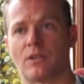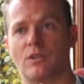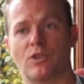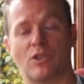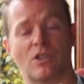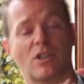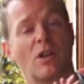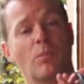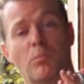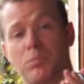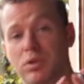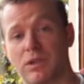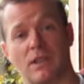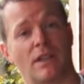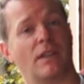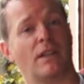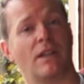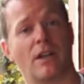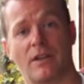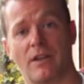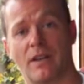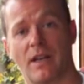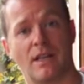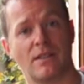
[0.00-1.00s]
Just
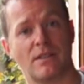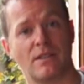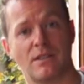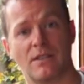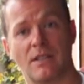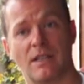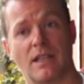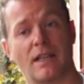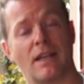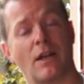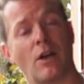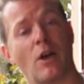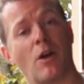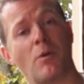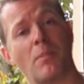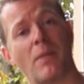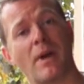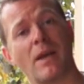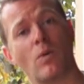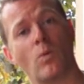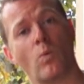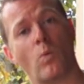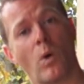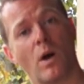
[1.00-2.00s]
completely unnecessary. Now, it
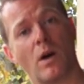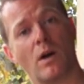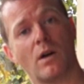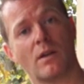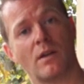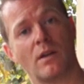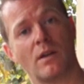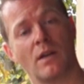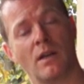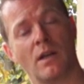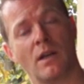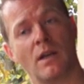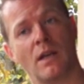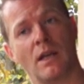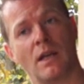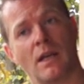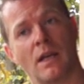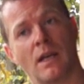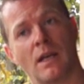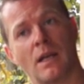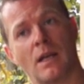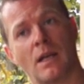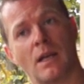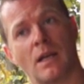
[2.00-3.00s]
might work,
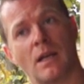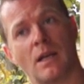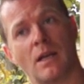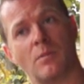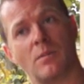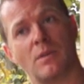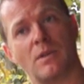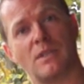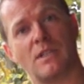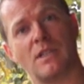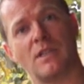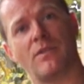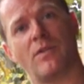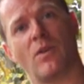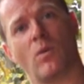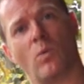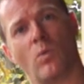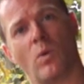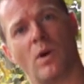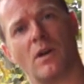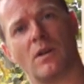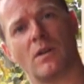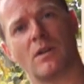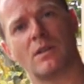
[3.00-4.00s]
but see if it
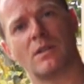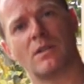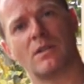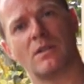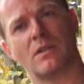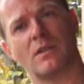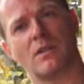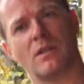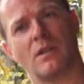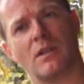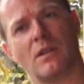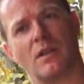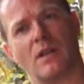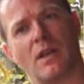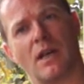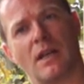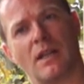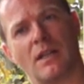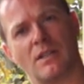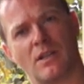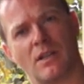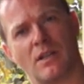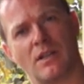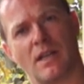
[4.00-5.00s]
works
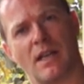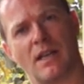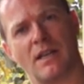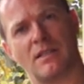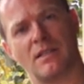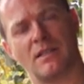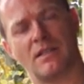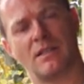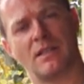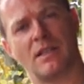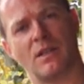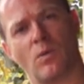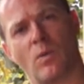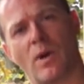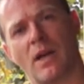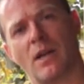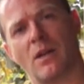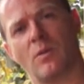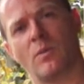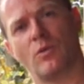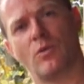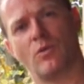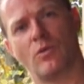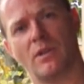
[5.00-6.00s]
and is unnecessary, why
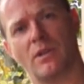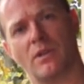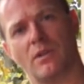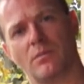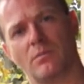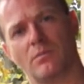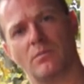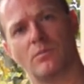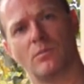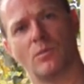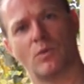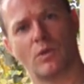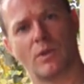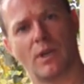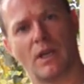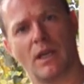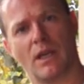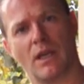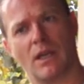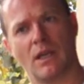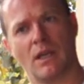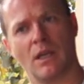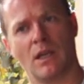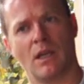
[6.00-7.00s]
are we doing it,
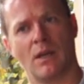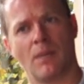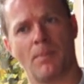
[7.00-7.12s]
okay?